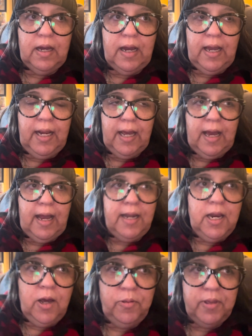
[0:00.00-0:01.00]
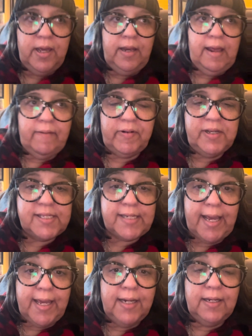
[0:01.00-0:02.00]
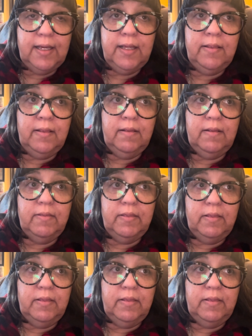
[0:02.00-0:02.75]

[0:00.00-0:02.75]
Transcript: I know that every state in